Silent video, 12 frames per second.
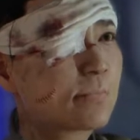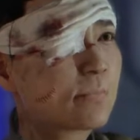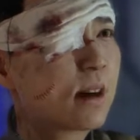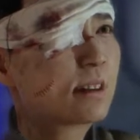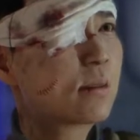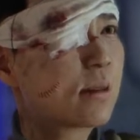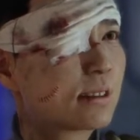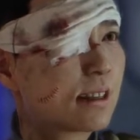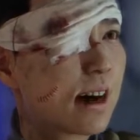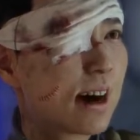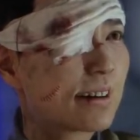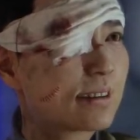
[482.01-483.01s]
but it's worse than
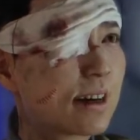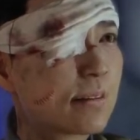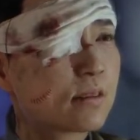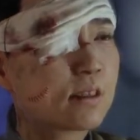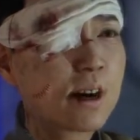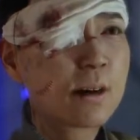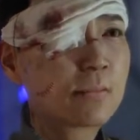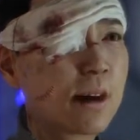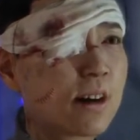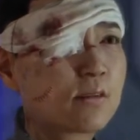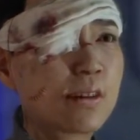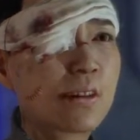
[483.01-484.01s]
anything we could have
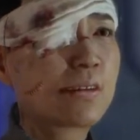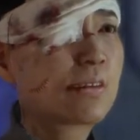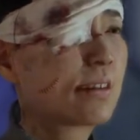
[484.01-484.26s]
imagined.